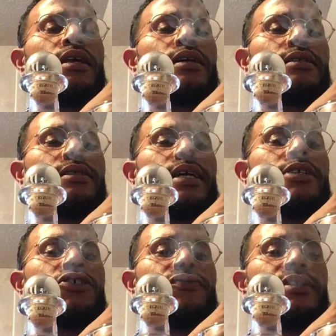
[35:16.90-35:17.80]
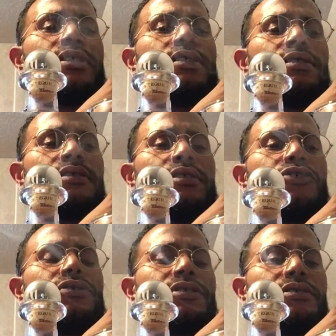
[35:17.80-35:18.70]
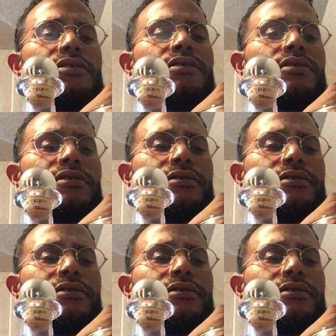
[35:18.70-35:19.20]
like a tangerine citrus.